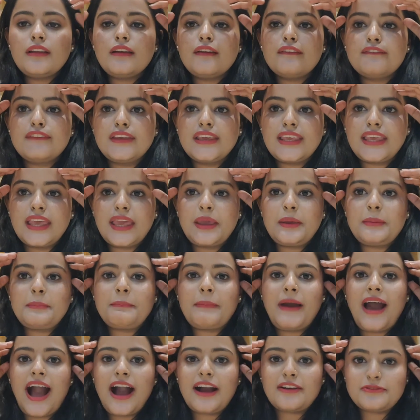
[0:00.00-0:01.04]
we came
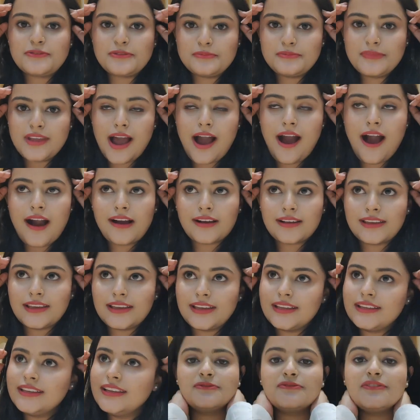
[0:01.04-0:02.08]
back from the
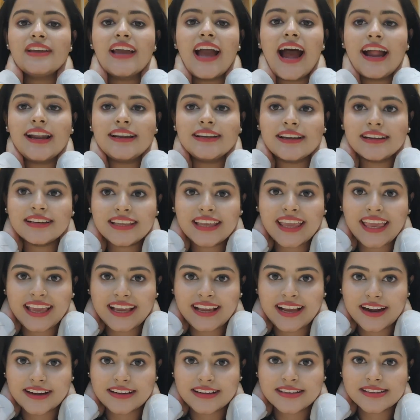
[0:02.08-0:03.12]
arcade, we had our
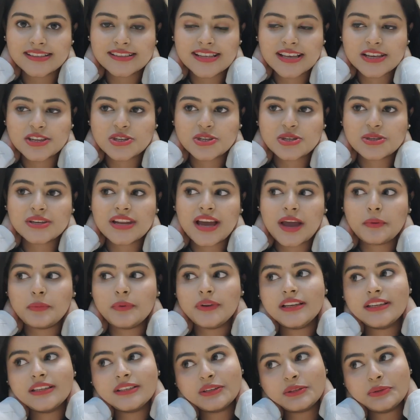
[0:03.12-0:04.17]
cake cutting session. I
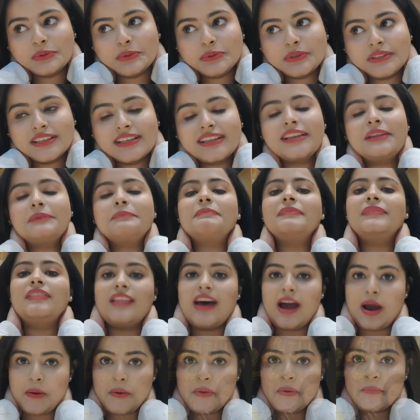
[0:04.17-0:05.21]
will include the clip
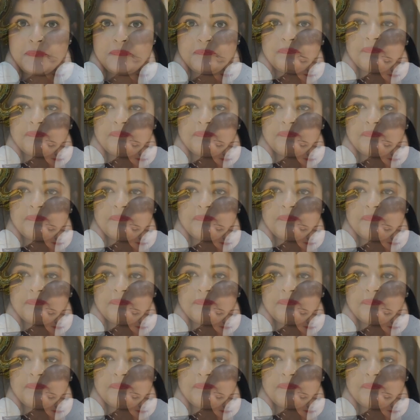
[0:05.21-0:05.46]
now.